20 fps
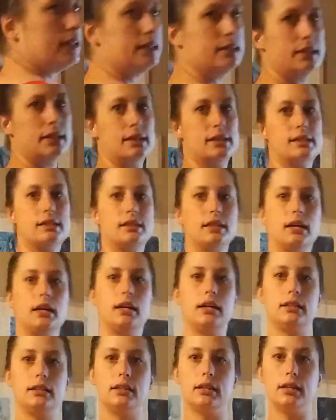it does
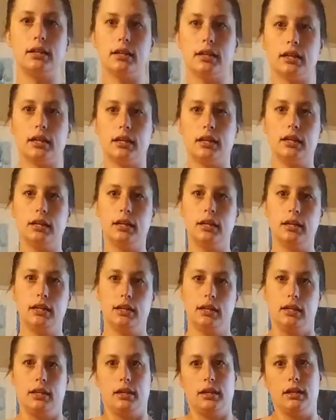not look
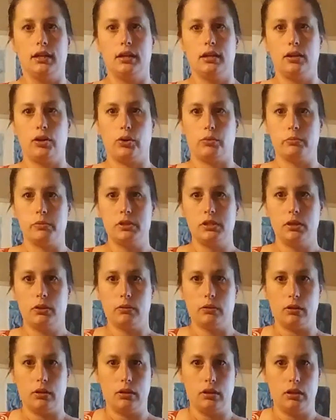home
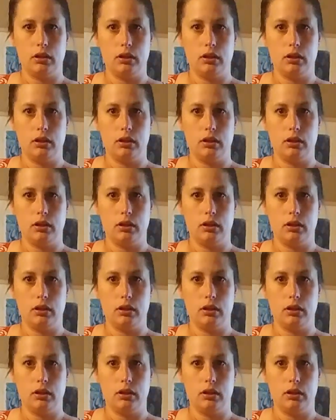sewn.